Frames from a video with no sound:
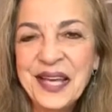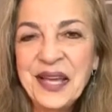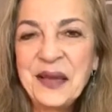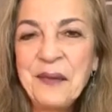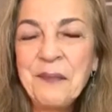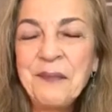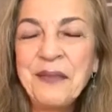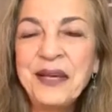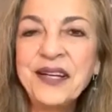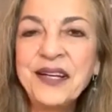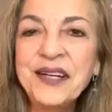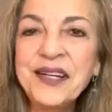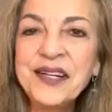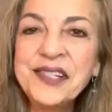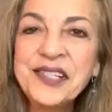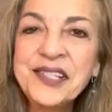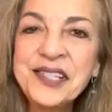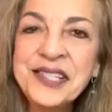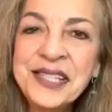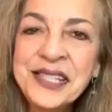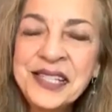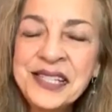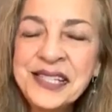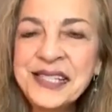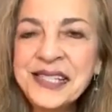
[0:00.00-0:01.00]
Because
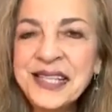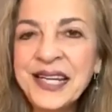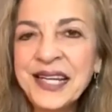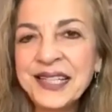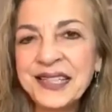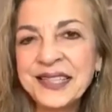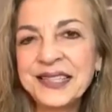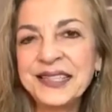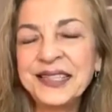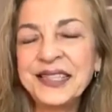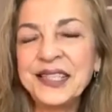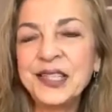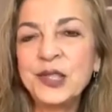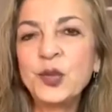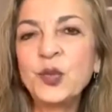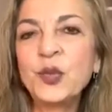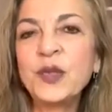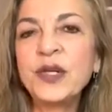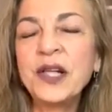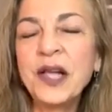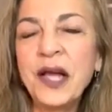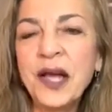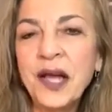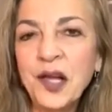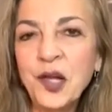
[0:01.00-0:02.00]
this technique will
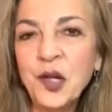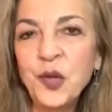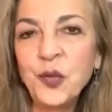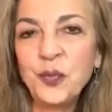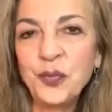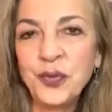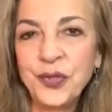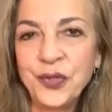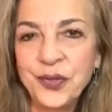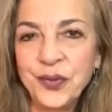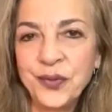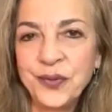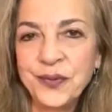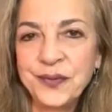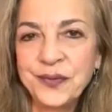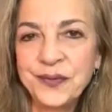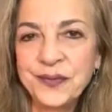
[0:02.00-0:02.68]
help you,